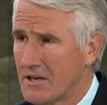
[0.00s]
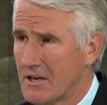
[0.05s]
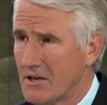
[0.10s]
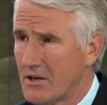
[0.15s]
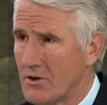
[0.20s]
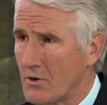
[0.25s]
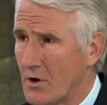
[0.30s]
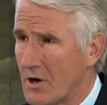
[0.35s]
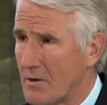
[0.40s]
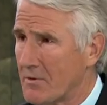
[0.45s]

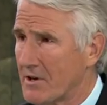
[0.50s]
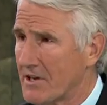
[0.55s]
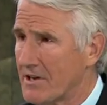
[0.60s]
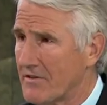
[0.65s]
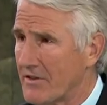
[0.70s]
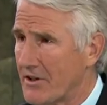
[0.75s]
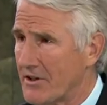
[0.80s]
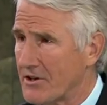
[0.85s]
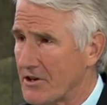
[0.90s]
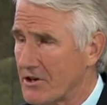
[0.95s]
So I believe
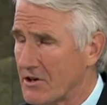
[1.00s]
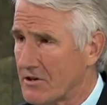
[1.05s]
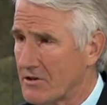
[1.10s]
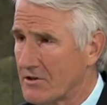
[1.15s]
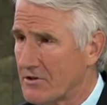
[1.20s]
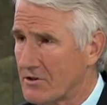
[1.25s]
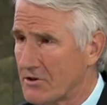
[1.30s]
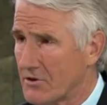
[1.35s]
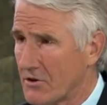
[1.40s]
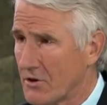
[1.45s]
that the
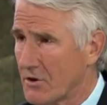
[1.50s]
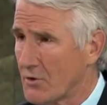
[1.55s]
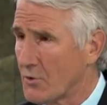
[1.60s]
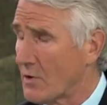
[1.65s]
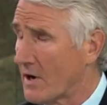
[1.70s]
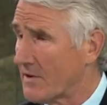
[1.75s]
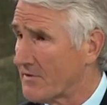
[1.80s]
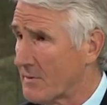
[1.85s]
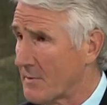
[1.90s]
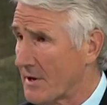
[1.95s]
Turks will
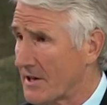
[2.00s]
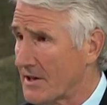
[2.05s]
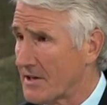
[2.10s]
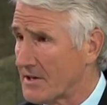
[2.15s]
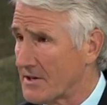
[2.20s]
have to make that